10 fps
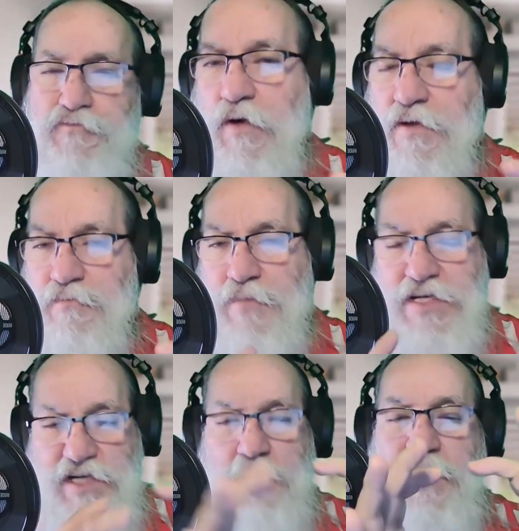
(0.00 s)
In the
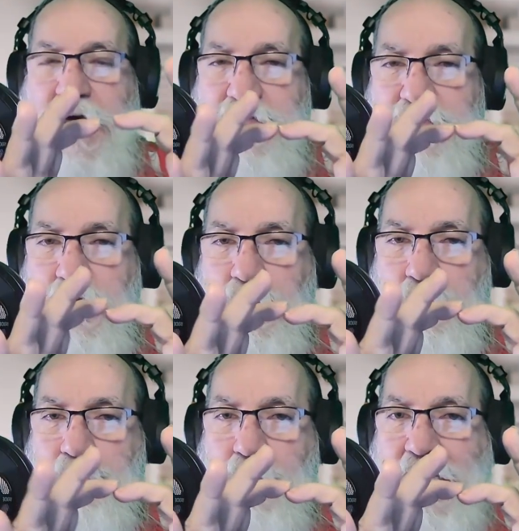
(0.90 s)
meantime, it has the
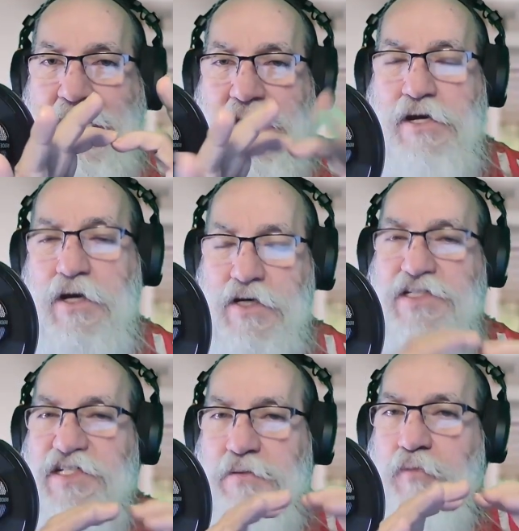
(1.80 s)
little play
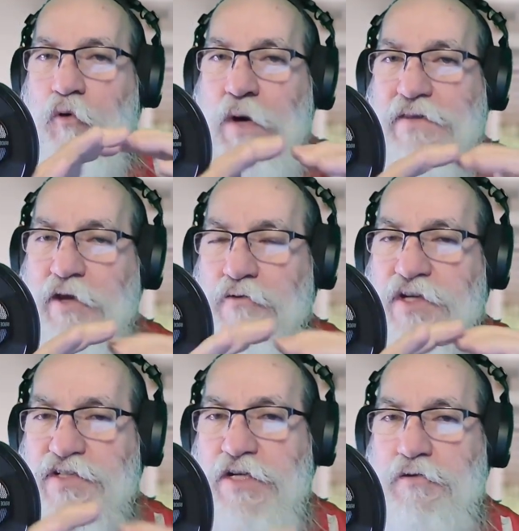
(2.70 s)
symbol right there in the
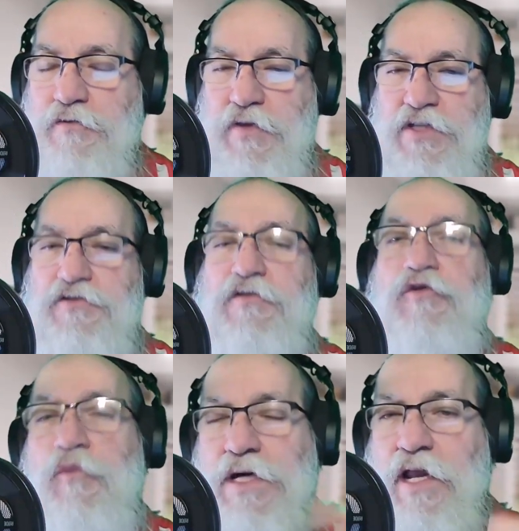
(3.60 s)
center of things, so that
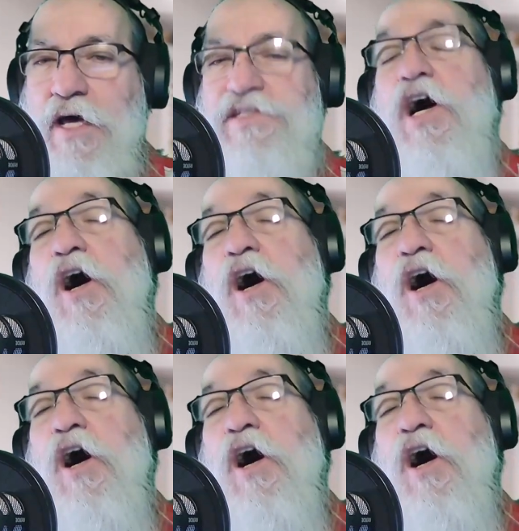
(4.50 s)
you realize,